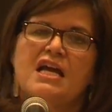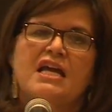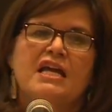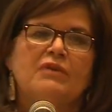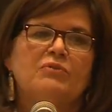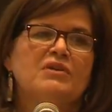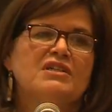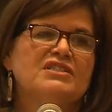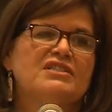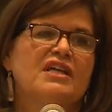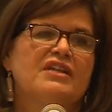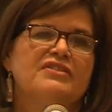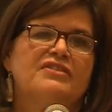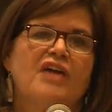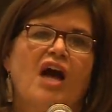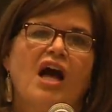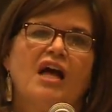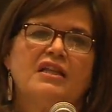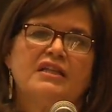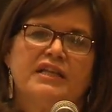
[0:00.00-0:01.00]
It was the
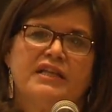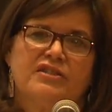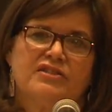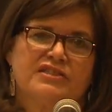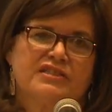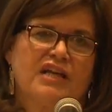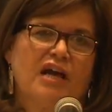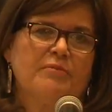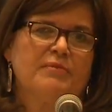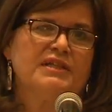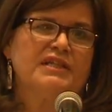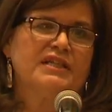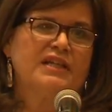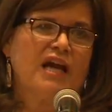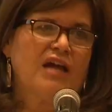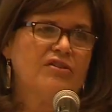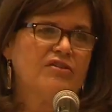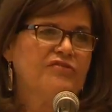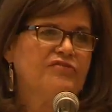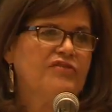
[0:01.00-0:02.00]
thought leaders coming
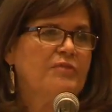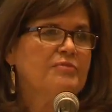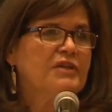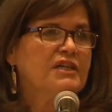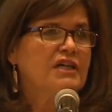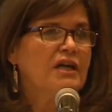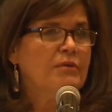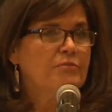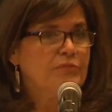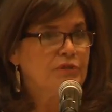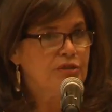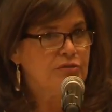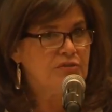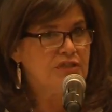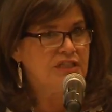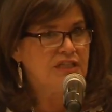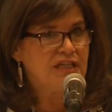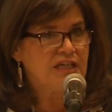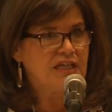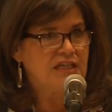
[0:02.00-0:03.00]
together from the
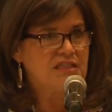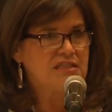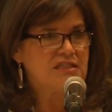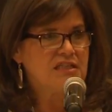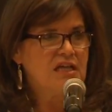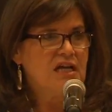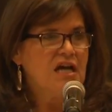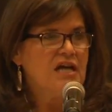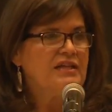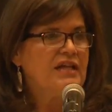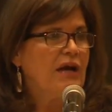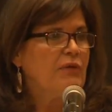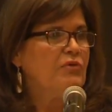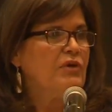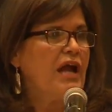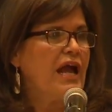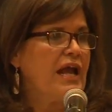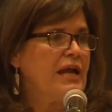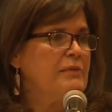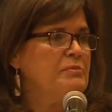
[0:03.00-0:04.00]
communities that
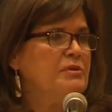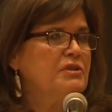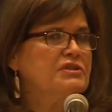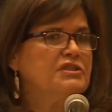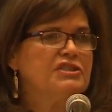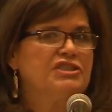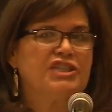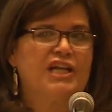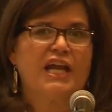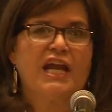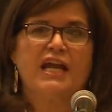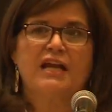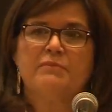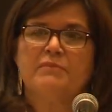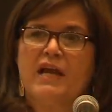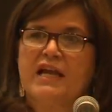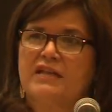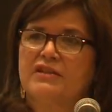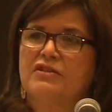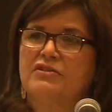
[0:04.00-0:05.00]
were able to
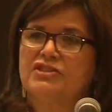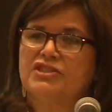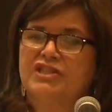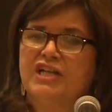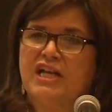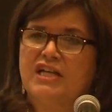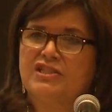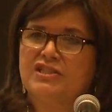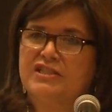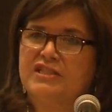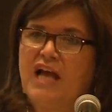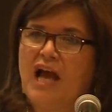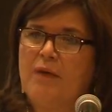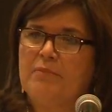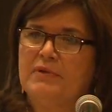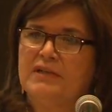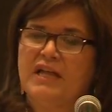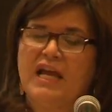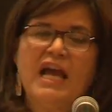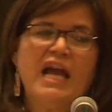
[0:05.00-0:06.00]
make those changes
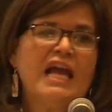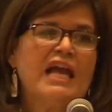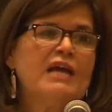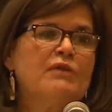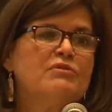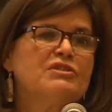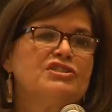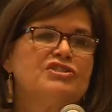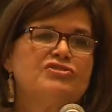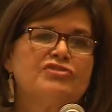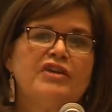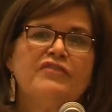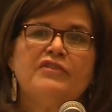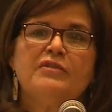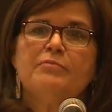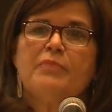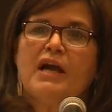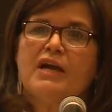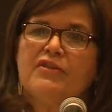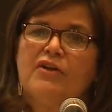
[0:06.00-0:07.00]
happen. It was
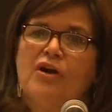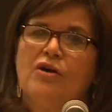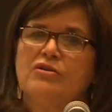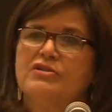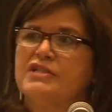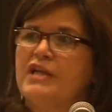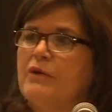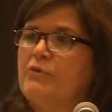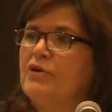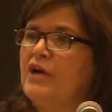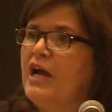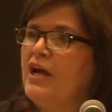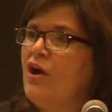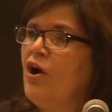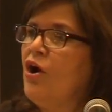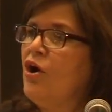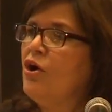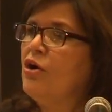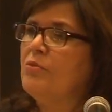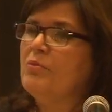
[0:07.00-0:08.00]
driven by those that were at
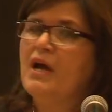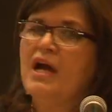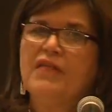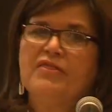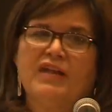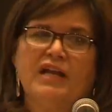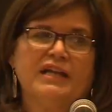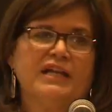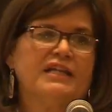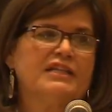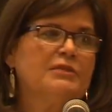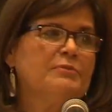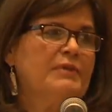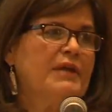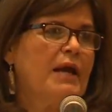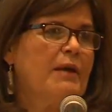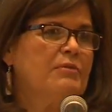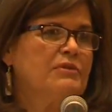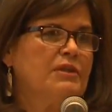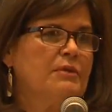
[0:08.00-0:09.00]
home that needed to
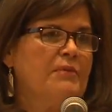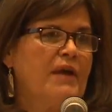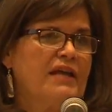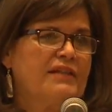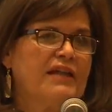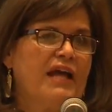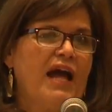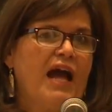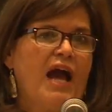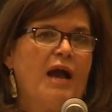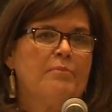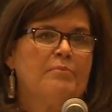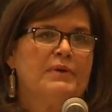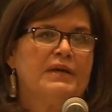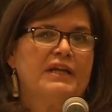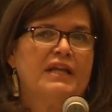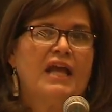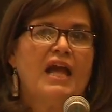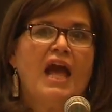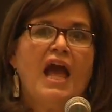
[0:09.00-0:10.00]
be able to make that
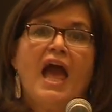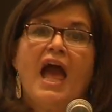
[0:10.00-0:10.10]
happen.